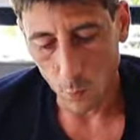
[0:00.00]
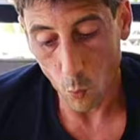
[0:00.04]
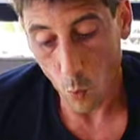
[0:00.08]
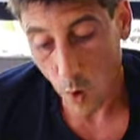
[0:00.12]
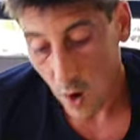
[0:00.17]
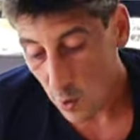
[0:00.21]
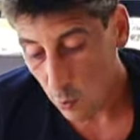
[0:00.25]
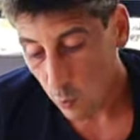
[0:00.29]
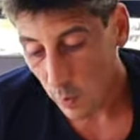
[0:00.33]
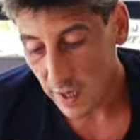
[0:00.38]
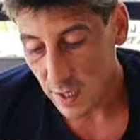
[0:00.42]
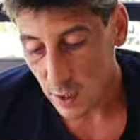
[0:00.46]

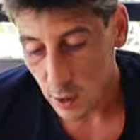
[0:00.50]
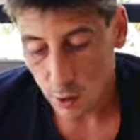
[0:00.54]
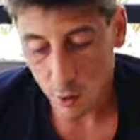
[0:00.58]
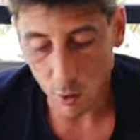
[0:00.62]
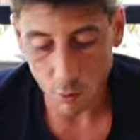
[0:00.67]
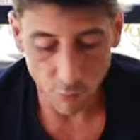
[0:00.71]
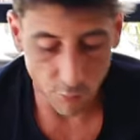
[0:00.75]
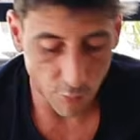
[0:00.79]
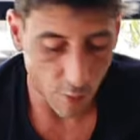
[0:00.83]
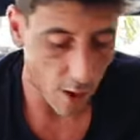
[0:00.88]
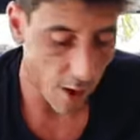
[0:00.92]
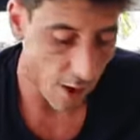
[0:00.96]
One win
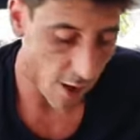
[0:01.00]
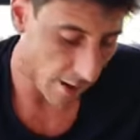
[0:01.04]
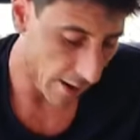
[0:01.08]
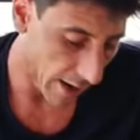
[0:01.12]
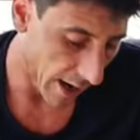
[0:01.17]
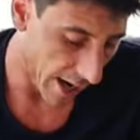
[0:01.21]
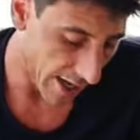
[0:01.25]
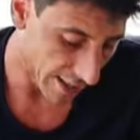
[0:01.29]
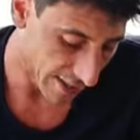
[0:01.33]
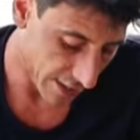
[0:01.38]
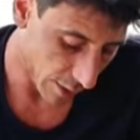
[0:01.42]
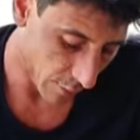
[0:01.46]
so
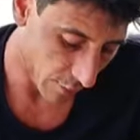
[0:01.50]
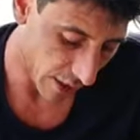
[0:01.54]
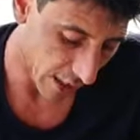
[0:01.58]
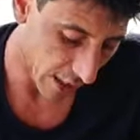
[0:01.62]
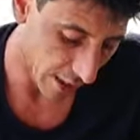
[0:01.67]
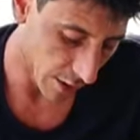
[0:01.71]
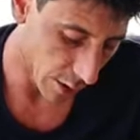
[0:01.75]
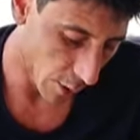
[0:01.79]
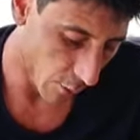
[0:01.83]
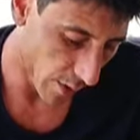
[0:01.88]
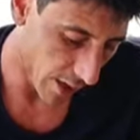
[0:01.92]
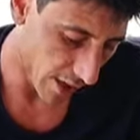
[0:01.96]
far. I say we
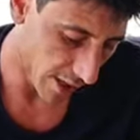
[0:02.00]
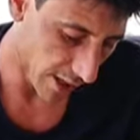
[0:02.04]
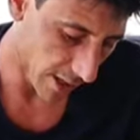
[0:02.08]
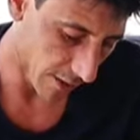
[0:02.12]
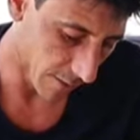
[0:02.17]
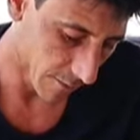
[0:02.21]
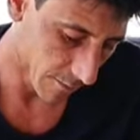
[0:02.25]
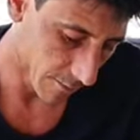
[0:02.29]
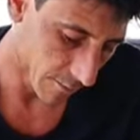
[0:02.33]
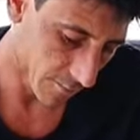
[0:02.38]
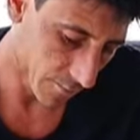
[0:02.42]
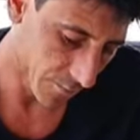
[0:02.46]
get the win
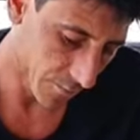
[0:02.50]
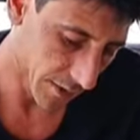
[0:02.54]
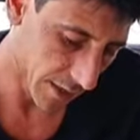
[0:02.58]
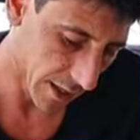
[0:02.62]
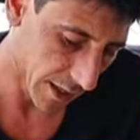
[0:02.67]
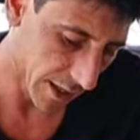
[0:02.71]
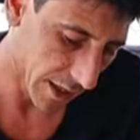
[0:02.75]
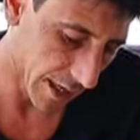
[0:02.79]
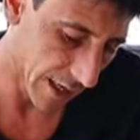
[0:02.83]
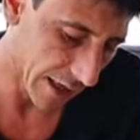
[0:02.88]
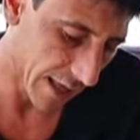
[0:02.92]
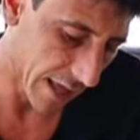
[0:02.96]
here.
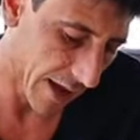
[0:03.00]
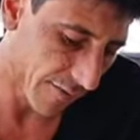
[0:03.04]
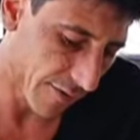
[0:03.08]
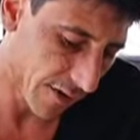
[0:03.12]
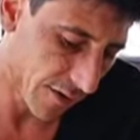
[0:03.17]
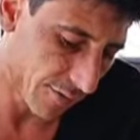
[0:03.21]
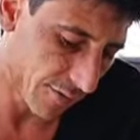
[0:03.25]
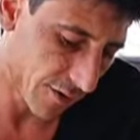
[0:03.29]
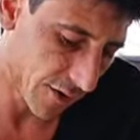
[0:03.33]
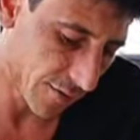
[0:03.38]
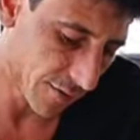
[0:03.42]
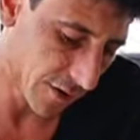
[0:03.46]

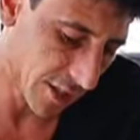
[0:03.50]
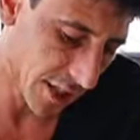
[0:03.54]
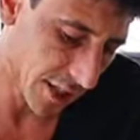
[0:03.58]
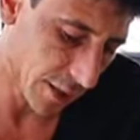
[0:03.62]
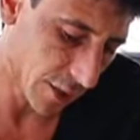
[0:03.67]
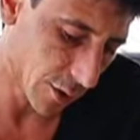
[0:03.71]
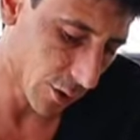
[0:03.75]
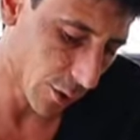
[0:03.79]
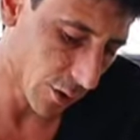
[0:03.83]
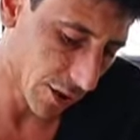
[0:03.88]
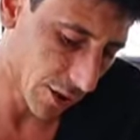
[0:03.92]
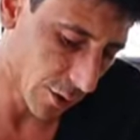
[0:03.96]
11,
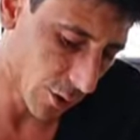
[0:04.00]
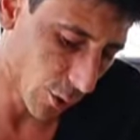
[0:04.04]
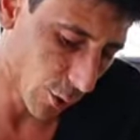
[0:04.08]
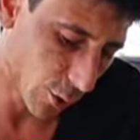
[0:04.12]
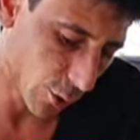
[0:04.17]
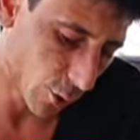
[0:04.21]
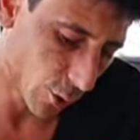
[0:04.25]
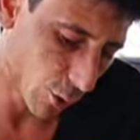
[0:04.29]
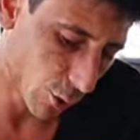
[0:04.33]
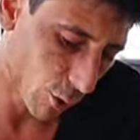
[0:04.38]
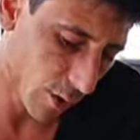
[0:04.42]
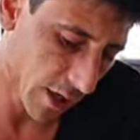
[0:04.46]
15,
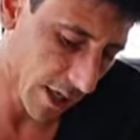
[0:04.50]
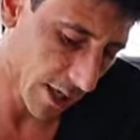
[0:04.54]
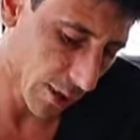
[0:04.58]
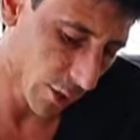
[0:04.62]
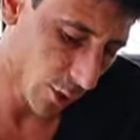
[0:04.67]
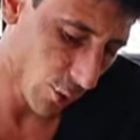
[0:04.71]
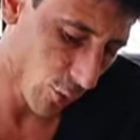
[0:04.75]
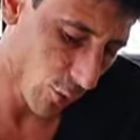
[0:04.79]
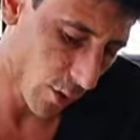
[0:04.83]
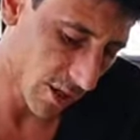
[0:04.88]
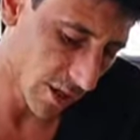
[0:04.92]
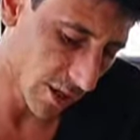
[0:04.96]
32, 3,
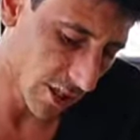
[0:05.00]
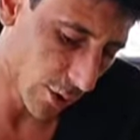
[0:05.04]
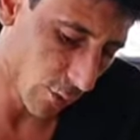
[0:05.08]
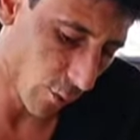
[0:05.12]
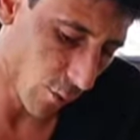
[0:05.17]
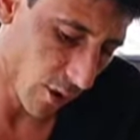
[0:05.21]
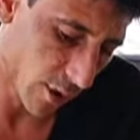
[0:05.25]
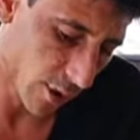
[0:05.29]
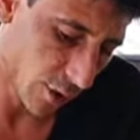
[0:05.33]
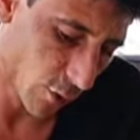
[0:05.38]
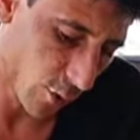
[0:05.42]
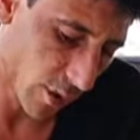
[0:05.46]

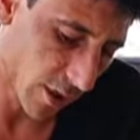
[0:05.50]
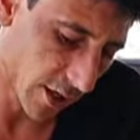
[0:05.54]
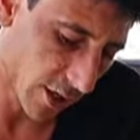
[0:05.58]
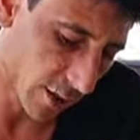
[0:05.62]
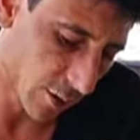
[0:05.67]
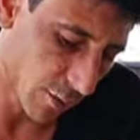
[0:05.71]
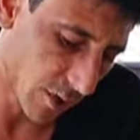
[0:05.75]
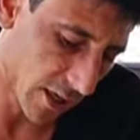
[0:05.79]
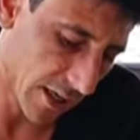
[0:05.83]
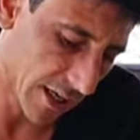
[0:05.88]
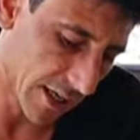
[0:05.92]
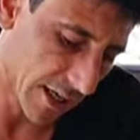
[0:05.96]
21,
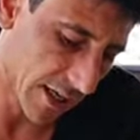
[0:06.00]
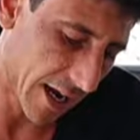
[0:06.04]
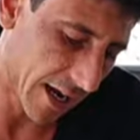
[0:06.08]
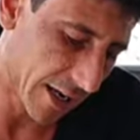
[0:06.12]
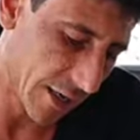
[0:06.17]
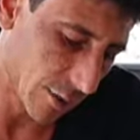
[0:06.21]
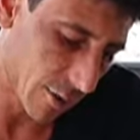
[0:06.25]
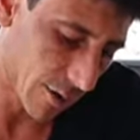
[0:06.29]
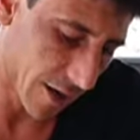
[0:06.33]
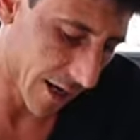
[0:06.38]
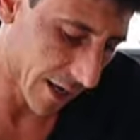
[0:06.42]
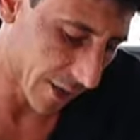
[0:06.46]
23,
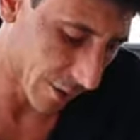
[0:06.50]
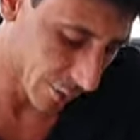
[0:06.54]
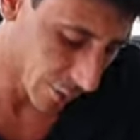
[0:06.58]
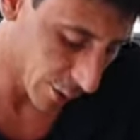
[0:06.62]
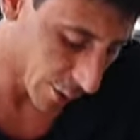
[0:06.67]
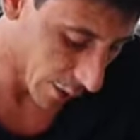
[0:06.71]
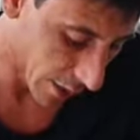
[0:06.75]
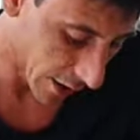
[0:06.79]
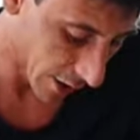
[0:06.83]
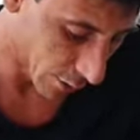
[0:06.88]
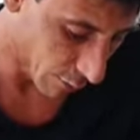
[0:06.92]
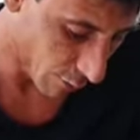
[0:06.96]
Niner, and a
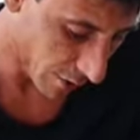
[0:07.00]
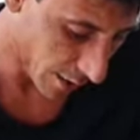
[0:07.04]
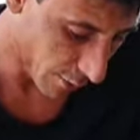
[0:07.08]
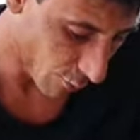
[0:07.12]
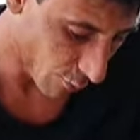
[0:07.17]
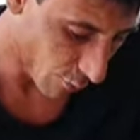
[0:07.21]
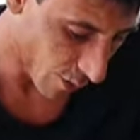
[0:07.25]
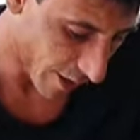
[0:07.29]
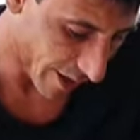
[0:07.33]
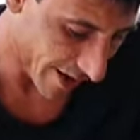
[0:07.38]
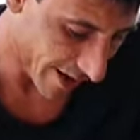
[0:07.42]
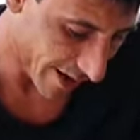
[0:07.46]
33.
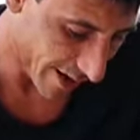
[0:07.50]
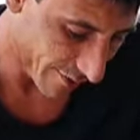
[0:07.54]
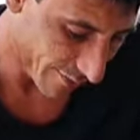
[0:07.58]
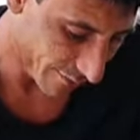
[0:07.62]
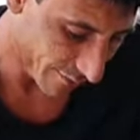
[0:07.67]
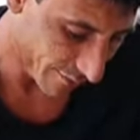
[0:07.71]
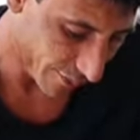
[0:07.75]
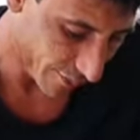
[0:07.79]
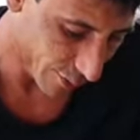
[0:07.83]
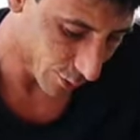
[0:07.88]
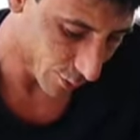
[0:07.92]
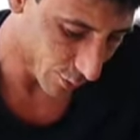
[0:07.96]
What
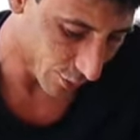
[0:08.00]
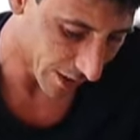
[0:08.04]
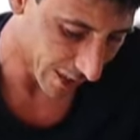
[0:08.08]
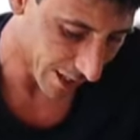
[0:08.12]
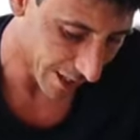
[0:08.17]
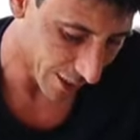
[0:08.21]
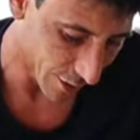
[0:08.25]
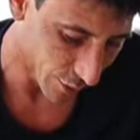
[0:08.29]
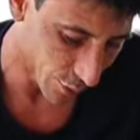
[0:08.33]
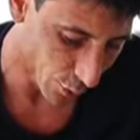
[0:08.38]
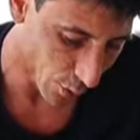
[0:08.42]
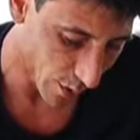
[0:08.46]
if we
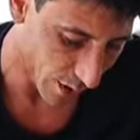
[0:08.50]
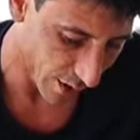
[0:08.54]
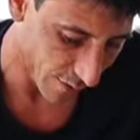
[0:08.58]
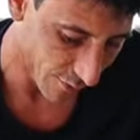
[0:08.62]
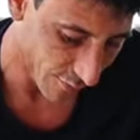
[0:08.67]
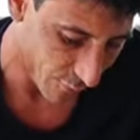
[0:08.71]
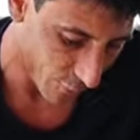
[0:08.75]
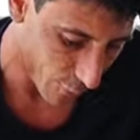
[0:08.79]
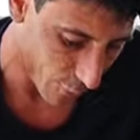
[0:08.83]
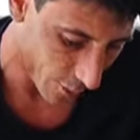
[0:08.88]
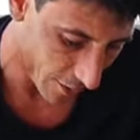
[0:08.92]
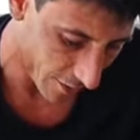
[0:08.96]
get
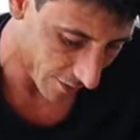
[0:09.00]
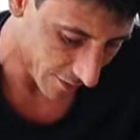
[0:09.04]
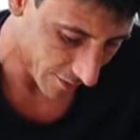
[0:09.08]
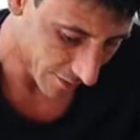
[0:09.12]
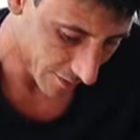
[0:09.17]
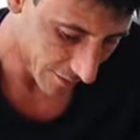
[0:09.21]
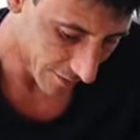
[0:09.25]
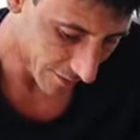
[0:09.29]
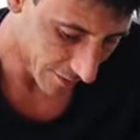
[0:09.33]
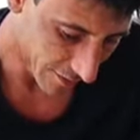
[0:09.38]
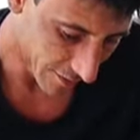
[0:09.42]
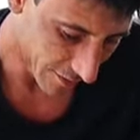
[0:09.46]
24
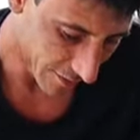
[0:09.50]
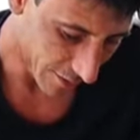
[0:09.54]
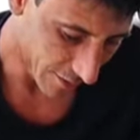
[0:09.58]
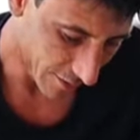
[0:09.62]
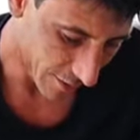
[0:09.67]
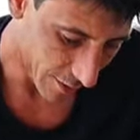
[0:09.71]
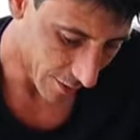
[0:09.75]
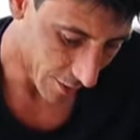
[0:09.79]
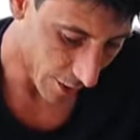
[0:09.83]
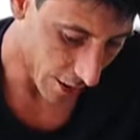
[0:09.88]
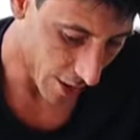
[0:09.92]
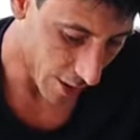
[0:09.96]

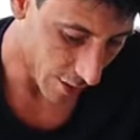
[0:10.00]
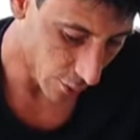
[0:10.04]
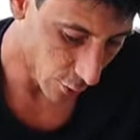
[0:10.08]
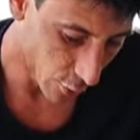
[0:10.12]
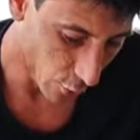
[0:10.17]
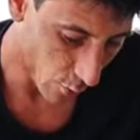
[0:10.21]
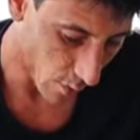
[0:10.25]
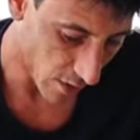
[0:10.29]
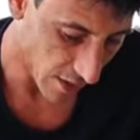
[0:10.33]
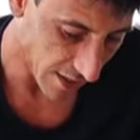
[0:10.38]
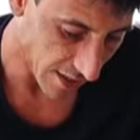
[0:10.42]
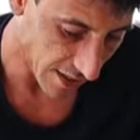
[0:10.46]
and
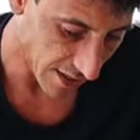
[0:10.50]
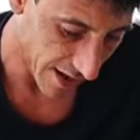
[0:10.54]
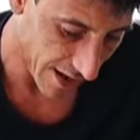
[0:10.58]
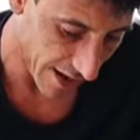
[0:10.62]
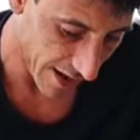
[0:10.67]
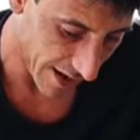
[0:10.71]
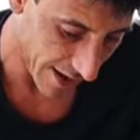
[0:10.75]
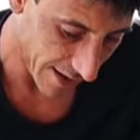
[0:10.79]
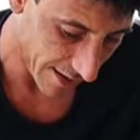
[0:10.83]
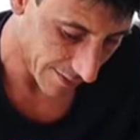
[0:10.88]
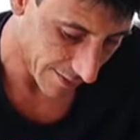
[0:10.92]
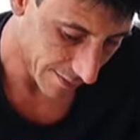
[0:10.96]

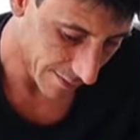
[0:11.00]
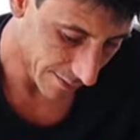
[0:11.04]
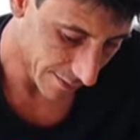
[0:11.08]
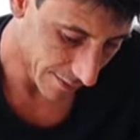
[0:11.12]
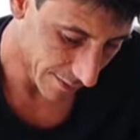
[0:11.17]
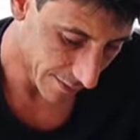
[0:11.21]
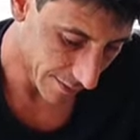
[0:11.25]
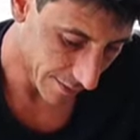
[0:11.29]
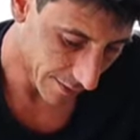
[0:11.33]
29